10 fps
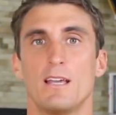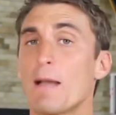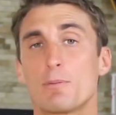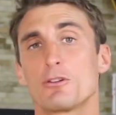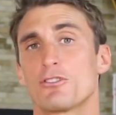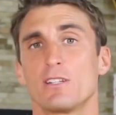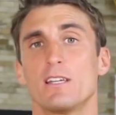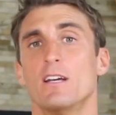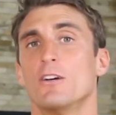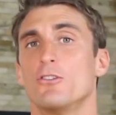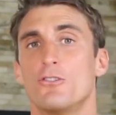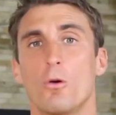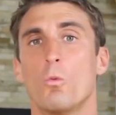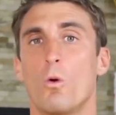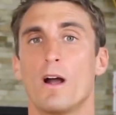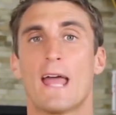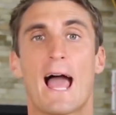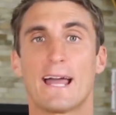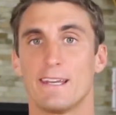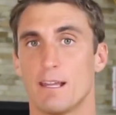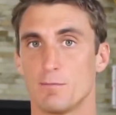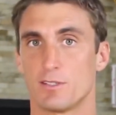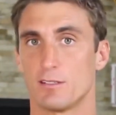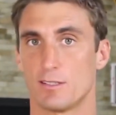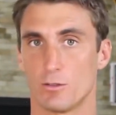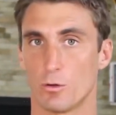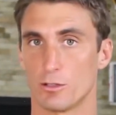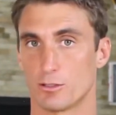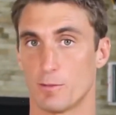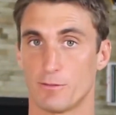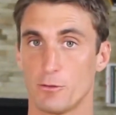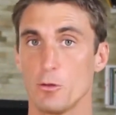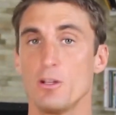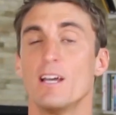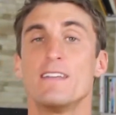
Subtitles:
I personally don't want added MCT oil to my food.